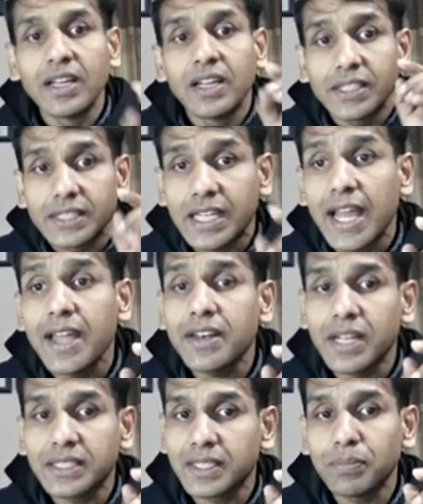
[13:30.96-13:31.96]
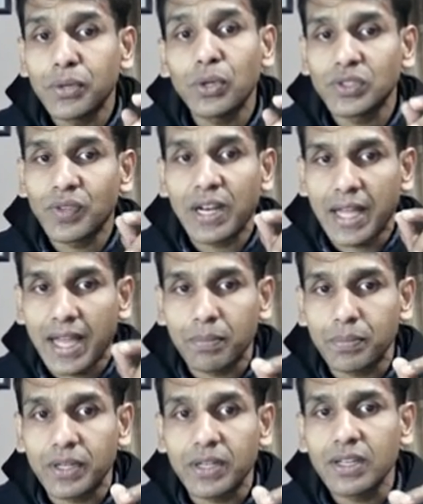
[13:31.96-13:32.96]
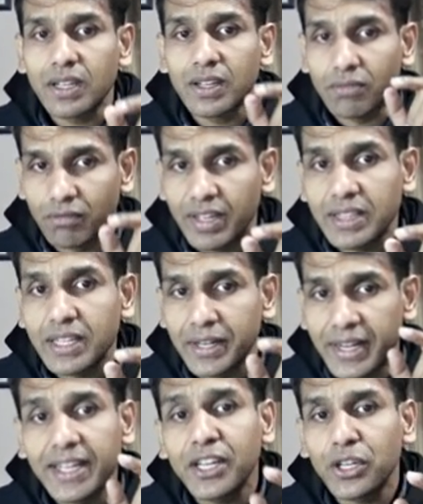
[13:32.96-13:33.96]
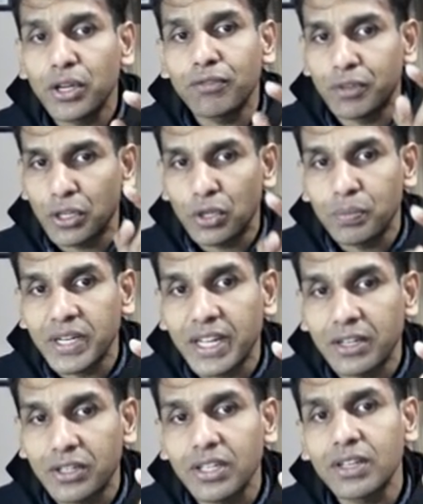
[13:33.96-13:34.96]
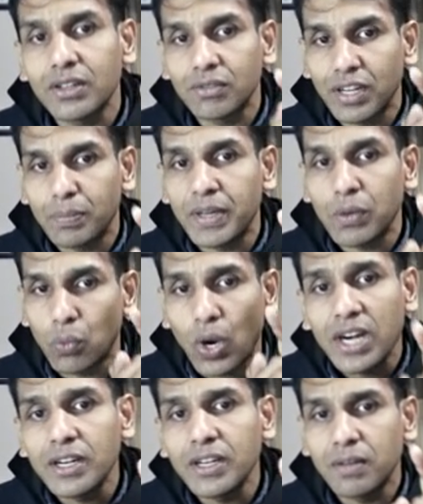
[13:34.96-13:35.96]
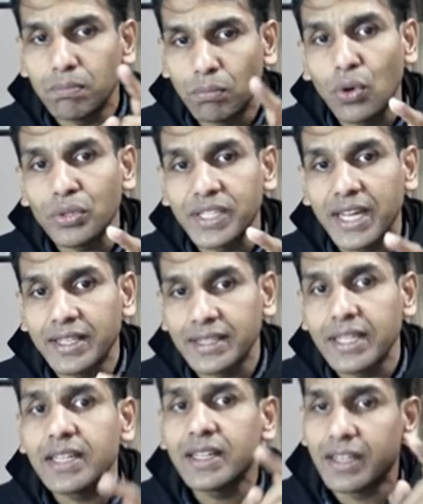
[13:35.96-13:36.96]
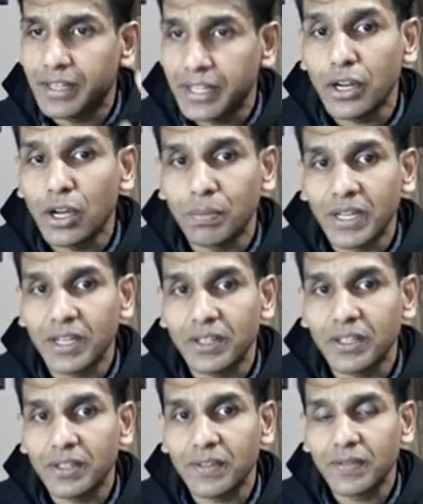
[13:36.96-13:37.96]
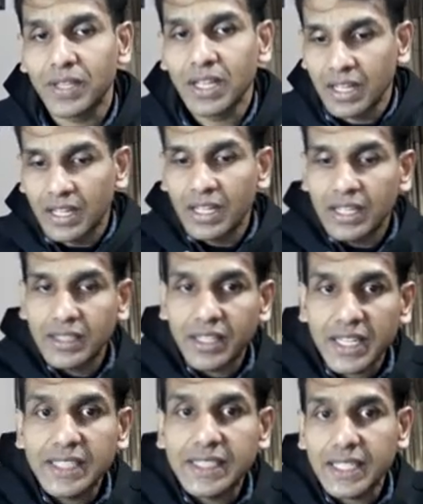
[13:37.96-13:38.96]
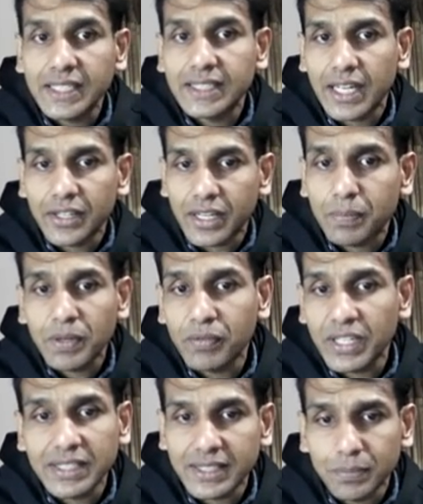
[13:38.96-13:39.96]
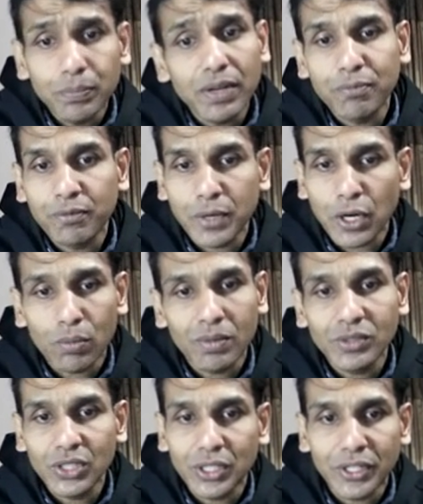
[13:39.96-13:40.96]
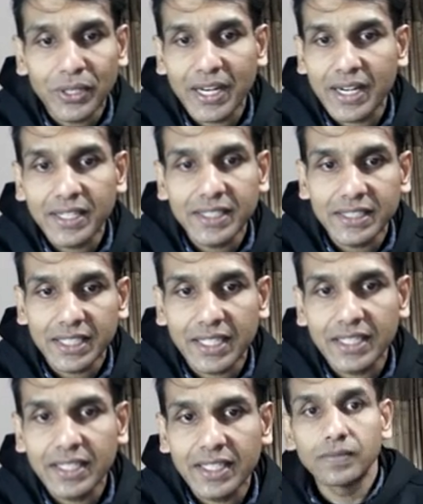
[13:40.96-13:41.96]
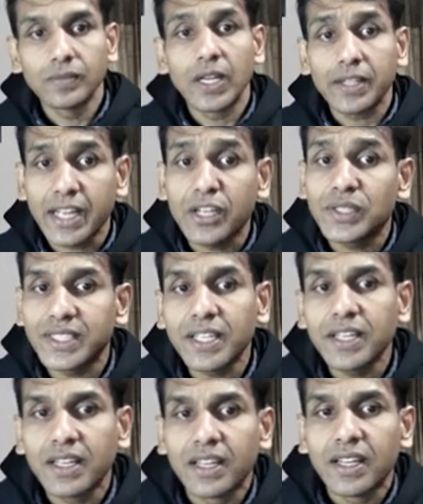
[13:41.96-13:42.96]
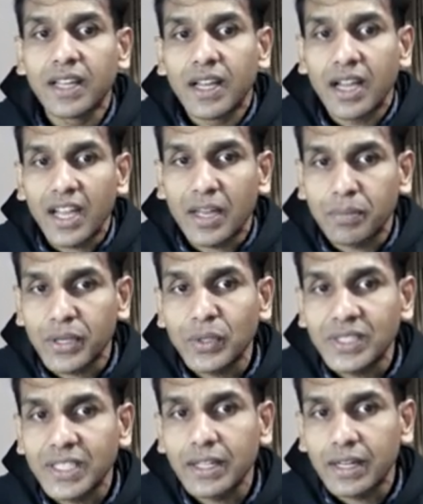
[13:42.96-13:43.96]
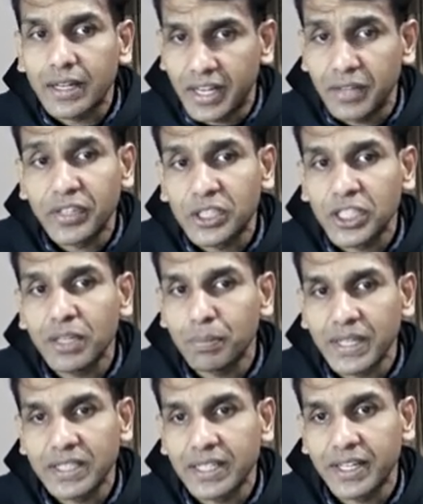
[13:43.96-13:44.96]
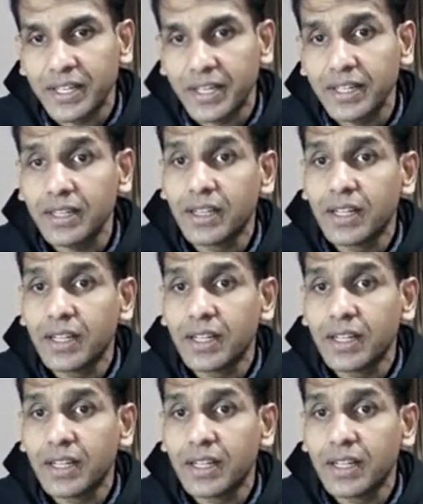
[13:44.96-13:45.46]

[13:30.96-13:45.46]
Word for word: Slant asymptotes will happen when the degree of numerator will be 1 more than the denominator. The reason is I kept a very simple problem so that you can understand. Can you see? I'm using division method here.